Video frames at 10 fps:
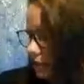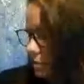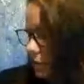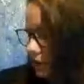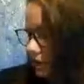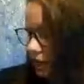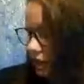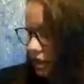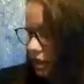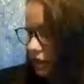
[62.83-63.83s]
for the
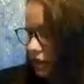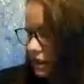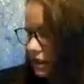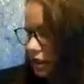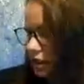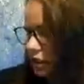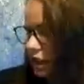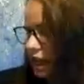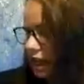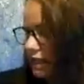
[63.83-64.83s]
military service in the
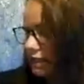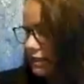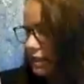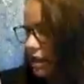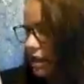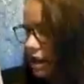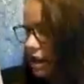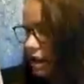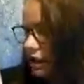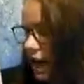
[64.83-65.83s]
early 80s,
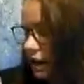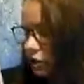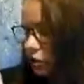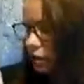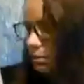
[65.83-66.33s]
not truly